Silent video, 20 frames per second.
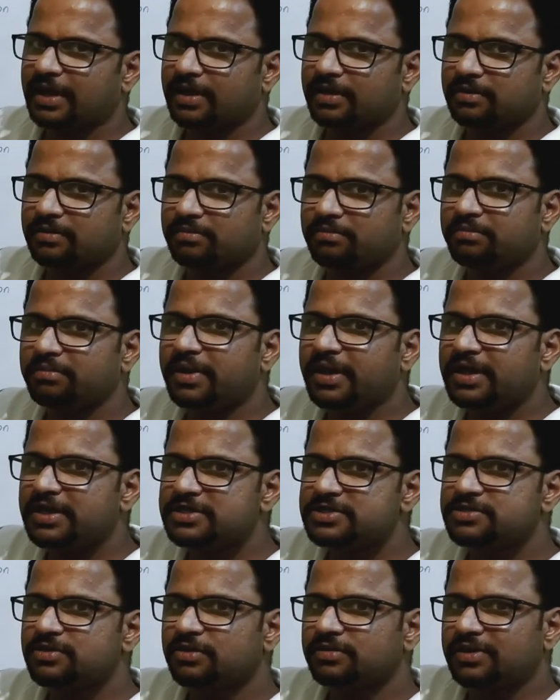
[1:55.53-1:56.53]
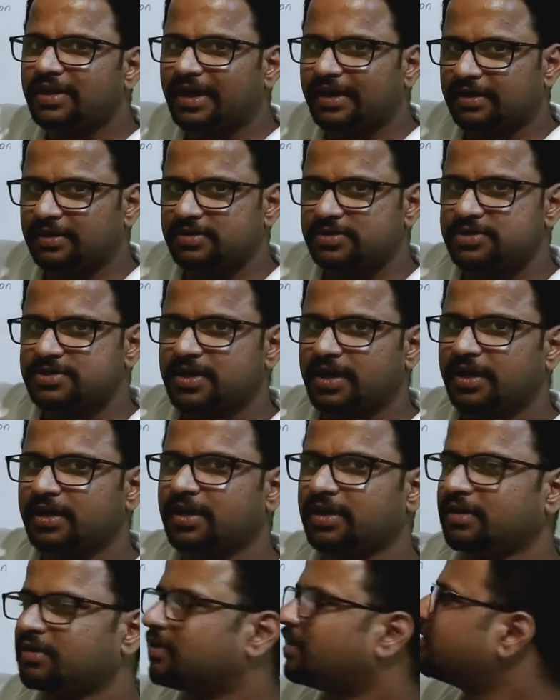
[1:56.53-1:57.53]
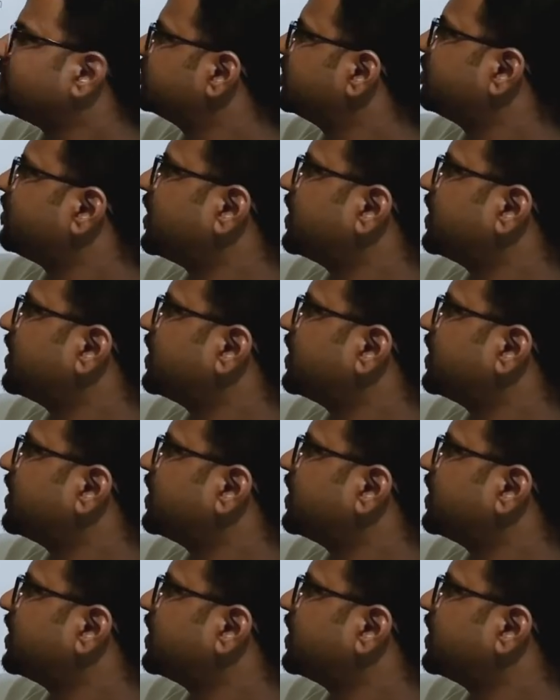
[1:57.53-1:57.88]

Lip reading: and based on the understanding of